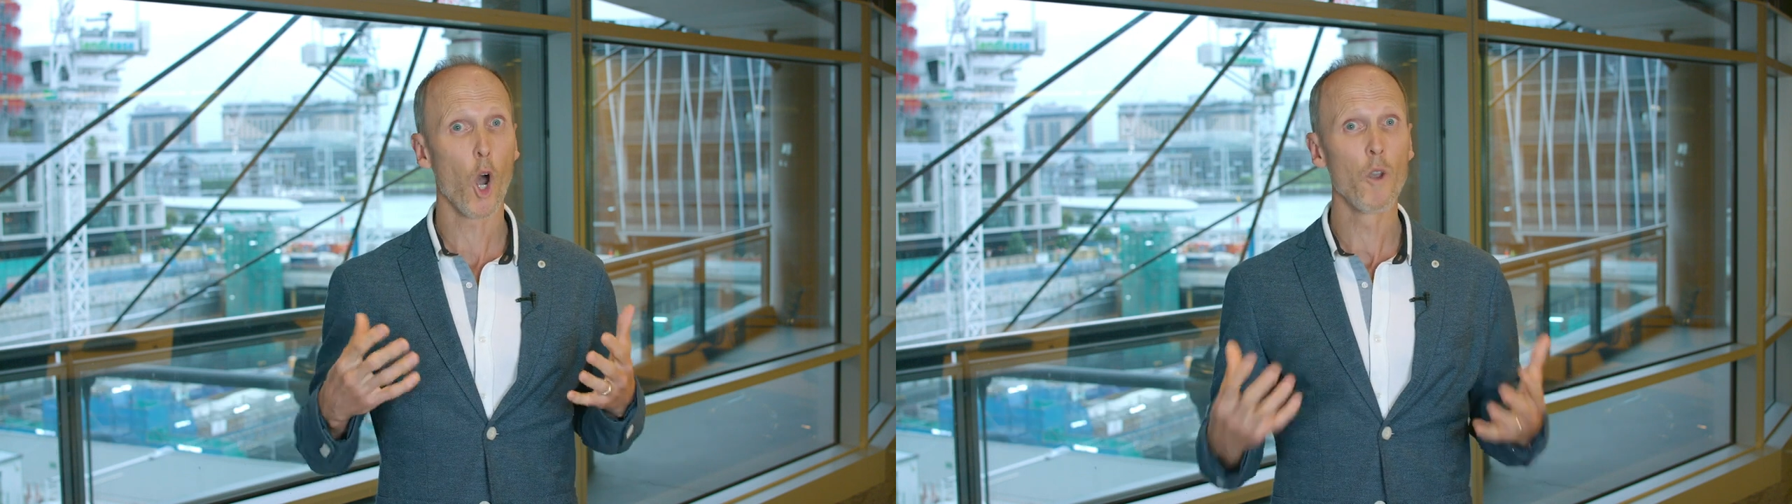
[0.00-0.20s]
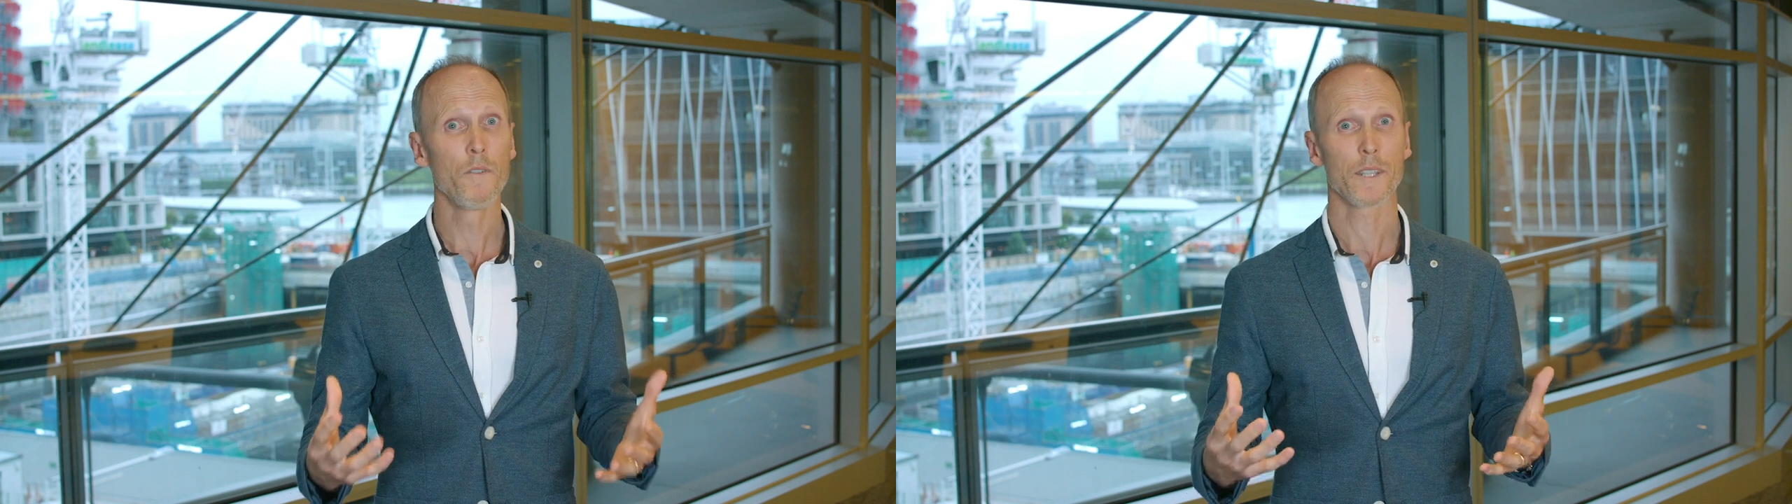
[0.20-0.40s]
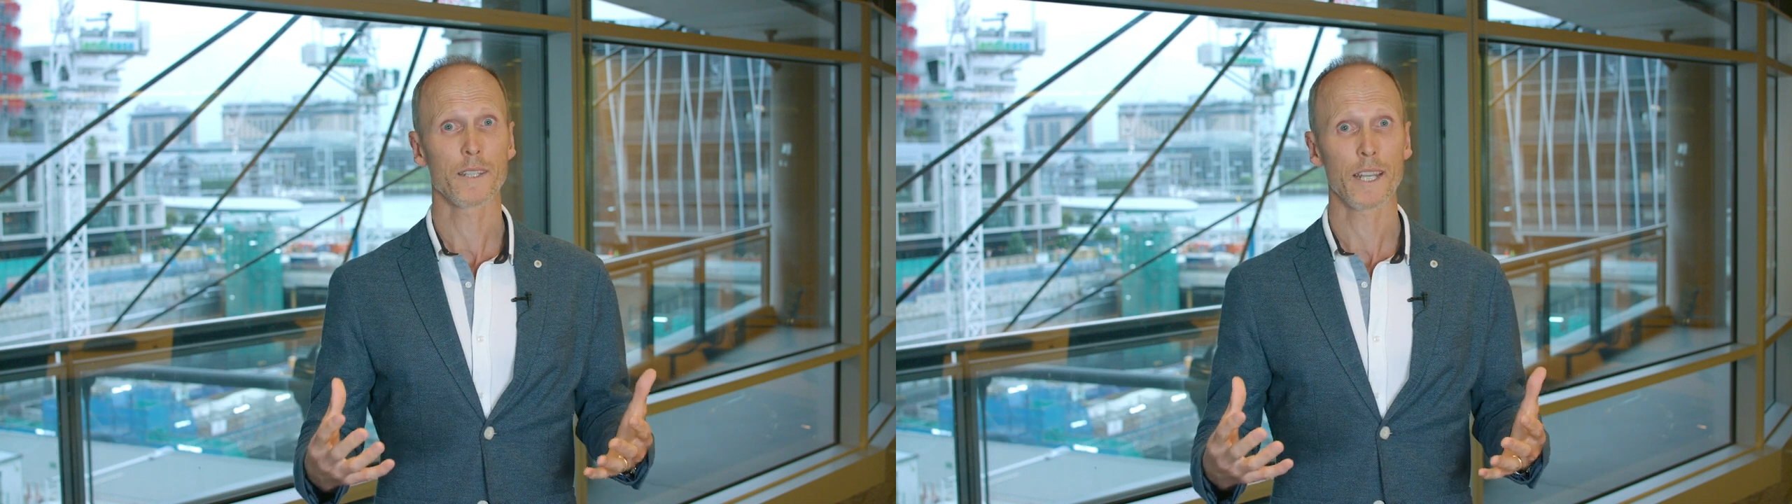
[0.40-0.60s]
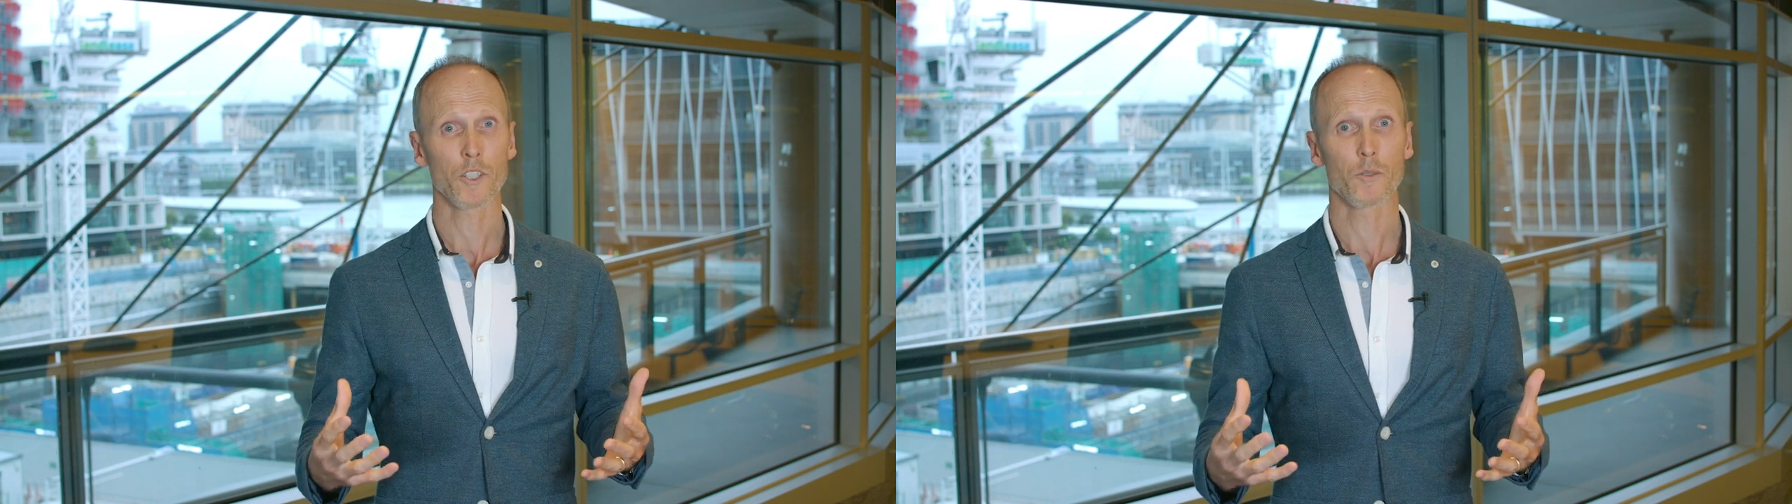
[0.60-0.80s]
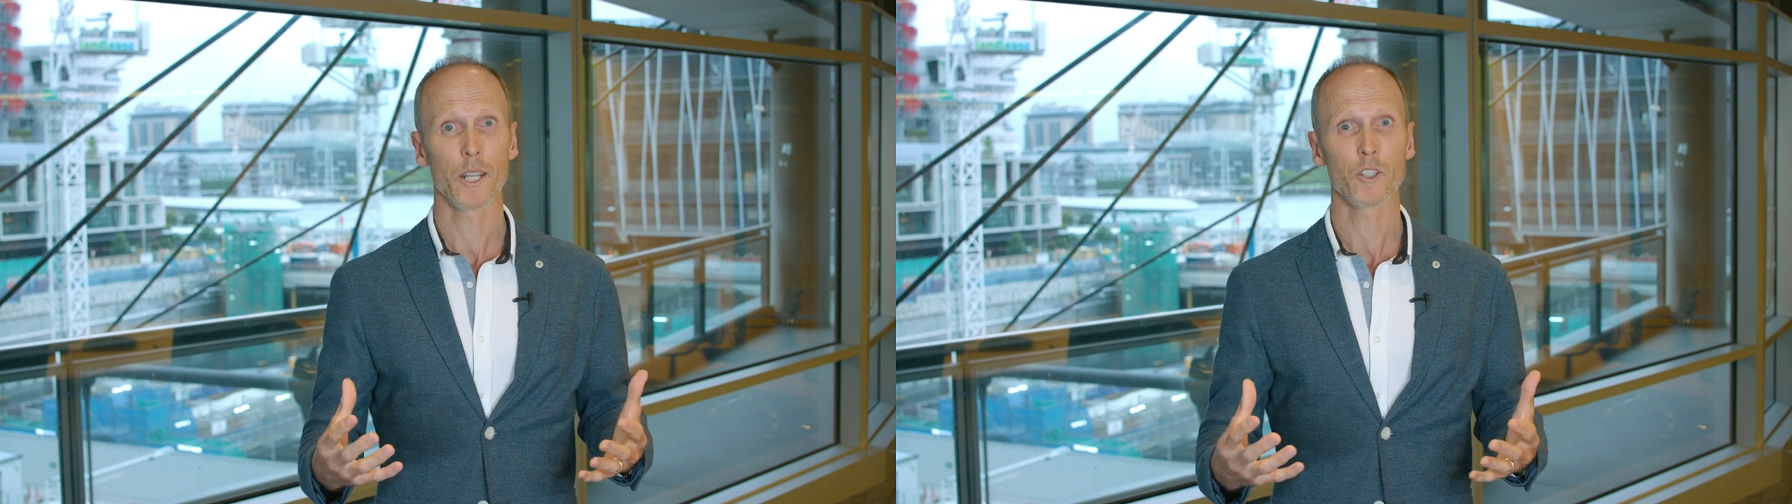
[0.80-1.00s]

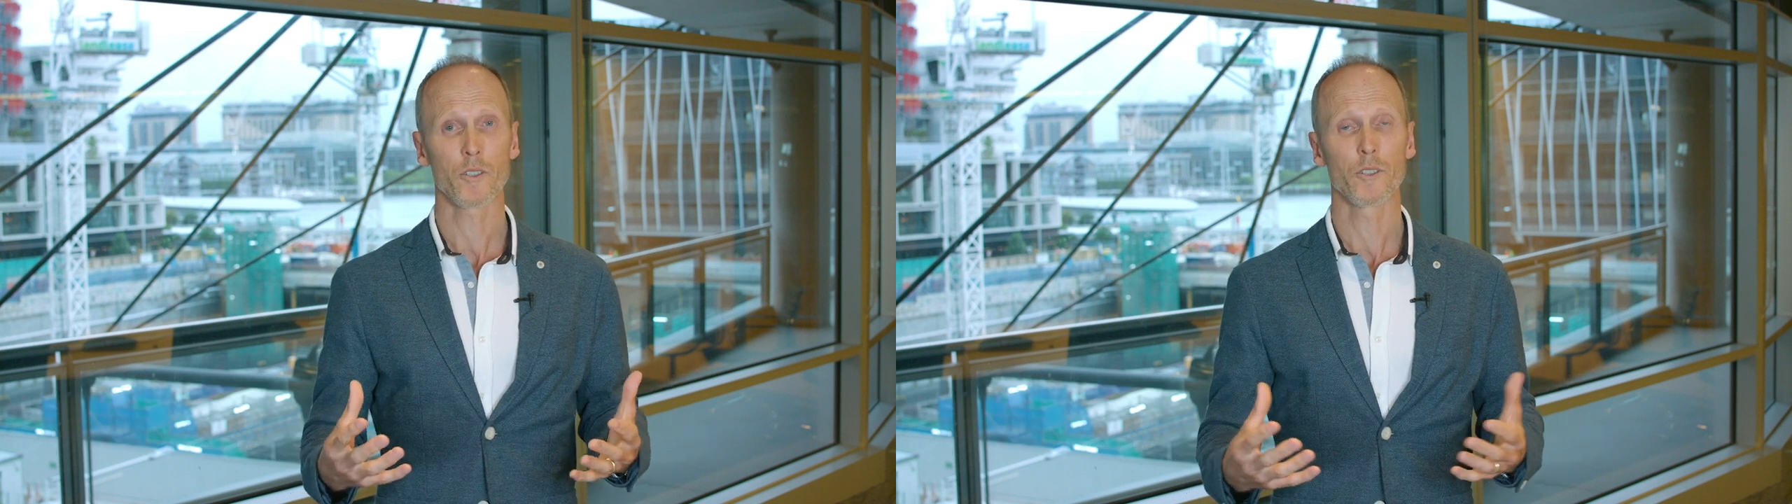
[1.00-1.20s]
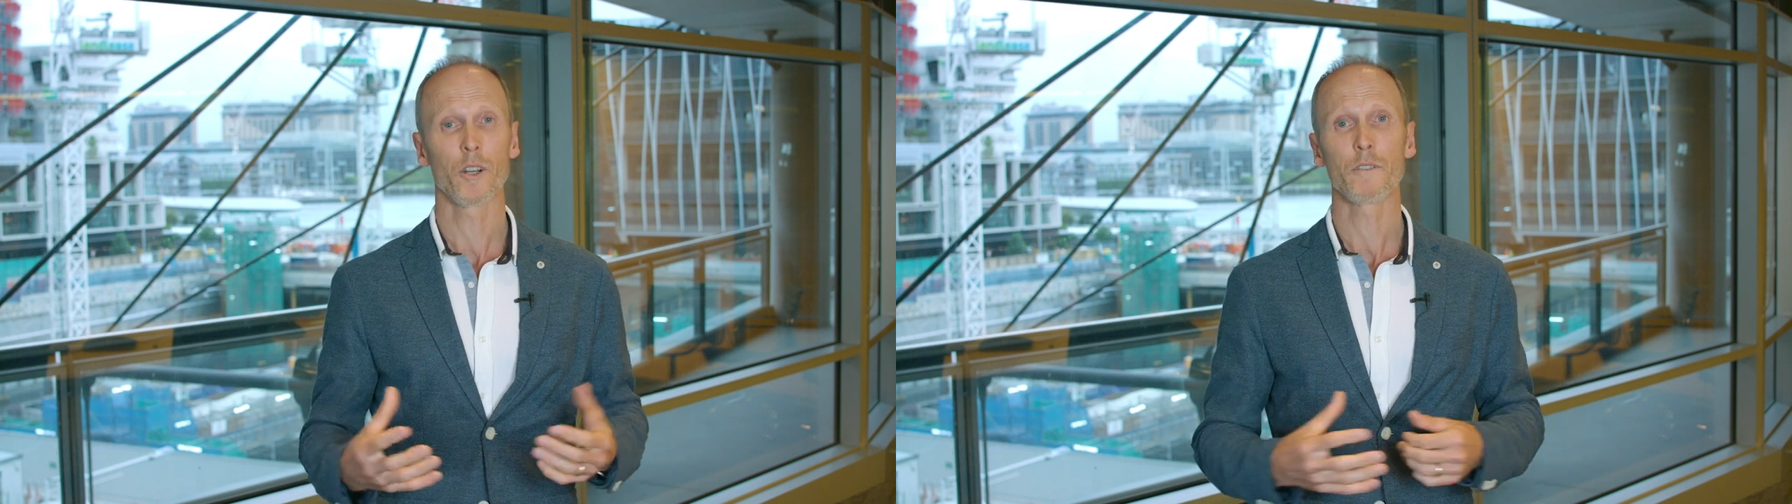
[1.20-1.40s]
oversaturation